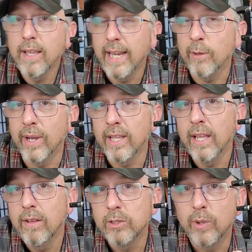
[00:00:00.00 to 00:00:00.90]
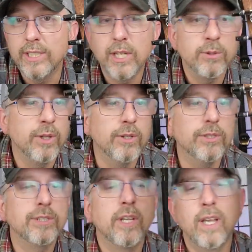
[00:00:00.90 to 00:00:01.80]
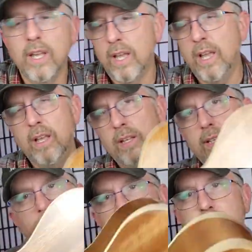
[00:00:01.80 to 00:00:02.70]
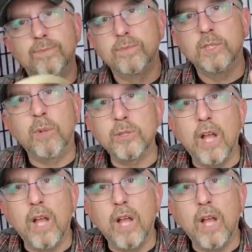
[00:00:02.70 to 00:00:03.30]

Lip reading: Anyway, the ratio tuners supposed